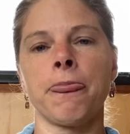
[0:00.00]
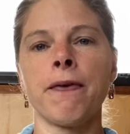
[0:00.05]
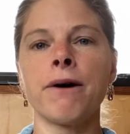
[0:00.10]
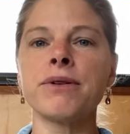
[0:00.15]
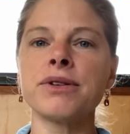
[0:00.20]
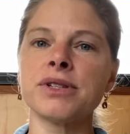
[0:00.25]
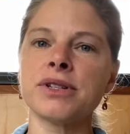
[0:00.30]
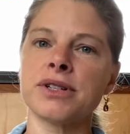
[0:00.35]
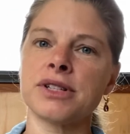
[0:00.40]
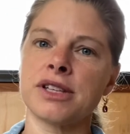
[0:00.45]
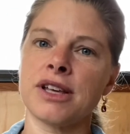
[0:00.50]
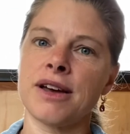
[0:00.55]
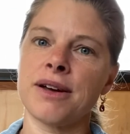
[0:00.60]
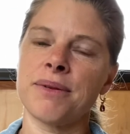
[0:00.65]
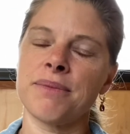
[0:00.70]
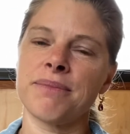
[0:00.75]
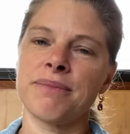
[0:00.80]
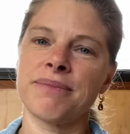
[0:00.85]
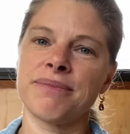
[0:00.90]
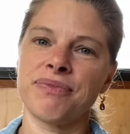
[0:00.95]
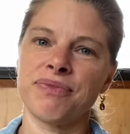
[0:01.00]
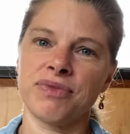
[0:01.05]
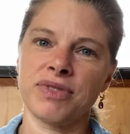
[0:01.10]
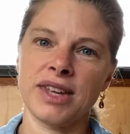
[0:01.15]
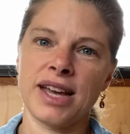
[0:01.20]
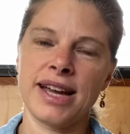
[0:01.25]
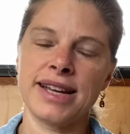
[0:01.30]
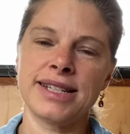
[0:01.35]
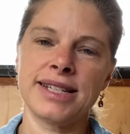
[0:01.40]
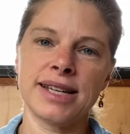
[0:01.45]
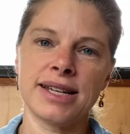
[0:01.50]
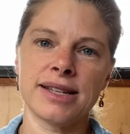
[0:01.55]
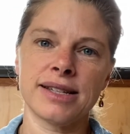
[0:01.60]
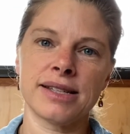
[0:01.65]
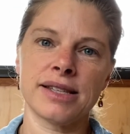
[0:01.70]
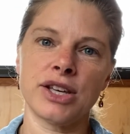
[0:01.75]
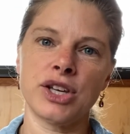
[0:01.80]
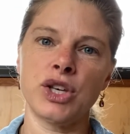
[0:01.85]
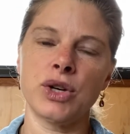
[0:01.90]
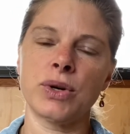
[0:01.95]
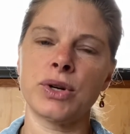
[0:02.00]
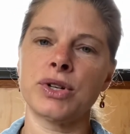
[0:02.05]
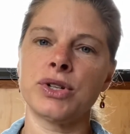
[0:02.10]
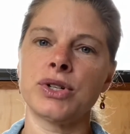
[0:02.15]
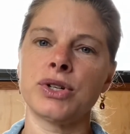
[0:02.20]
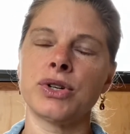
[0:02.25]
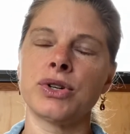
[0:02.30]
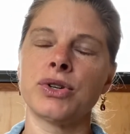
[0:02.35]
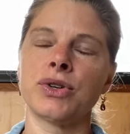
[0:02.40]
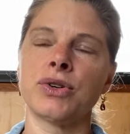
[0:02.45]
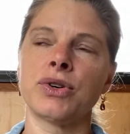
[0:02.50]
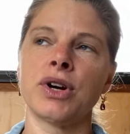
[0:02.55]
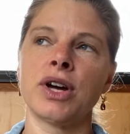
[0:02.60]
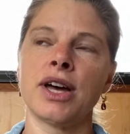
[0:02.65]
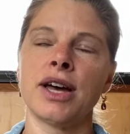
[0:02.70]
those are some ideas that you can do,